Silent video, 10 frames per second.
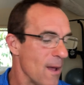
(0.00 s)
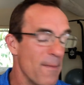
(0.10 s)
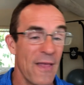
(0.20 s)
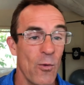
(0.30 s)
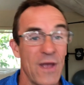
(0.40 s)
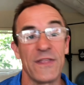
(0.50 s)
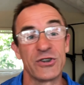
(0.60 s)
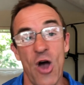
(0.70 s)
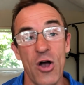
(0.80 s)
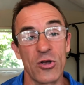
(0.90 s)
By the way, the
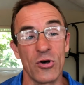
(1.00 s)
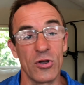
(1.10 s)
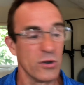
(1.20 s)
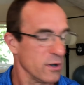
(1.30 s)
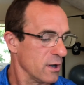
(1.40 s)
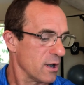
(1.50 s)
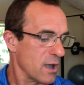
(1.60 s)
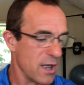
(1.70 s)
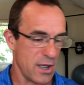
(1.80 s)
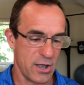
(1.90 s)
dongle
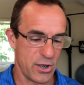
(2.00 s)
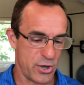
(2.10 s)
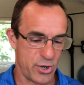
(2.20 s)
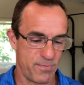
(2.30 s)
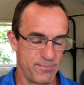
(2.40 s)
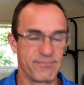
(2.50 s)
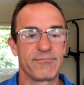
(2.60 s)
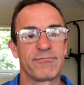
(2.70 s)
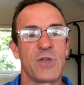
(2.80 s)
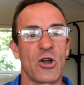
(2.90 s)
is
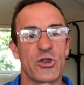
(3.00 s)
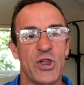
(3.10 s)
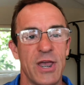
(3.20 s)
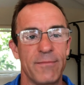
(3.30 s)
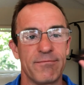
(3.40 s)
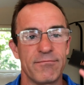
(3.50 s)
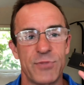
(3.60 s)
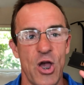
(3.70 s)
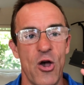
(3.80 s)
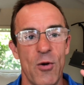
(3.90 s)
dirt cheap,
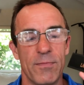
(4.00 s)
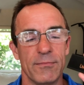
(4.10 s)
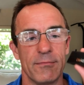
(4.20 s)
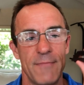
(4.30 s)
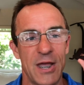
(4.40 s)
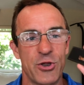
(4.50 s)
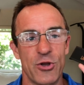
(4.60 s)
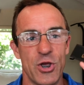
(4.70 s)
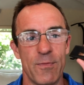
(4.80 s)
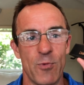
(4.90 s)
so make sure
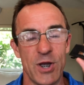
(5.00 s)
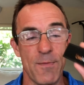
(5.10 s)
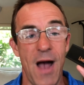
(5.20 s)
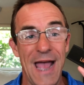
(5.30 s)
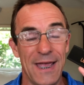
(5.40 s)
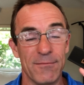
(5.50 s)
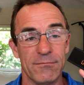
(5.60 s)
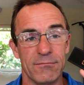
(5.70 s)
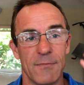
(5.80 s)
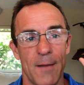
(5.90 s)
when you buy them,
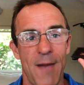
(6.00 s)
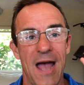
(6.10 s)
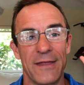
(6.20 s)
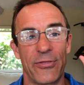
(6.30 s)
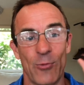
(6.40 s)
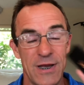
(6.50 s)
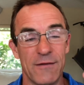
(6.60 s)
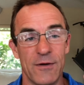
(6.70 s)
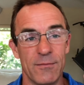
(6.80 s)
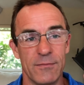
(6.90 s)
buy 3
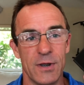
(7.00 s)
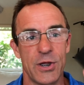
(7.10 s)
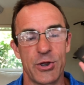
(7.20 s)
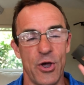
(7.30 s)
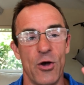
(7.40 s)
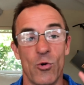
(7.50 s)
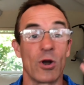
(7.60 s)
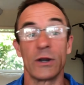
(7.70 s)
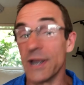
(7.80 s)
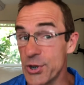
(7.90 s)
of them, or
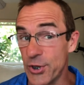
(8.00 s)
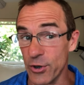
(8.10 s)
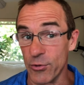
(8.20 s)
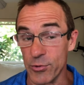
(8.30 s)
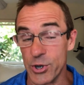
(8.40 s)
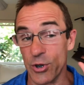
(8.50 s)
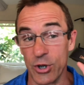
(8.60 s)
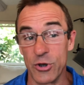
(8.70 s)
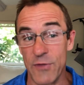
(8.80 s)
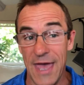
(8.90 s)
at least 2, so you
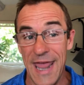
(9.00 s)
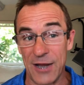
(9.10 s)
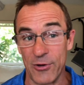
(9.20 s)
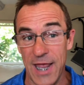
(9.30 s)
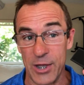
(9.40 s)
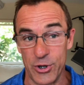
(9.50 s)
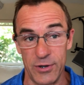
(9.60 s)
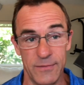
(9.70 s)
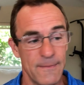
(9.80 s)
can do that aggregation.